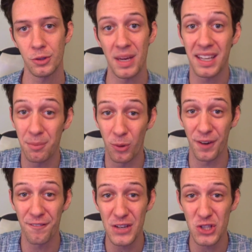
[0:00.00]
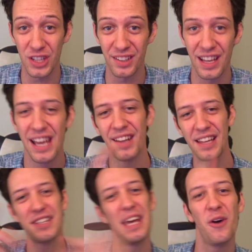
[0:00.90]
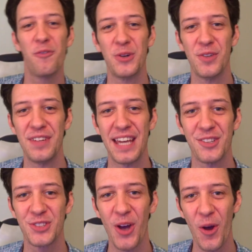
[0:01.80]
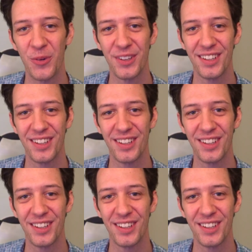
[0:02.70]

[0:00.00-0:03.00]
to make it more efficient. Let's head over into VS Code.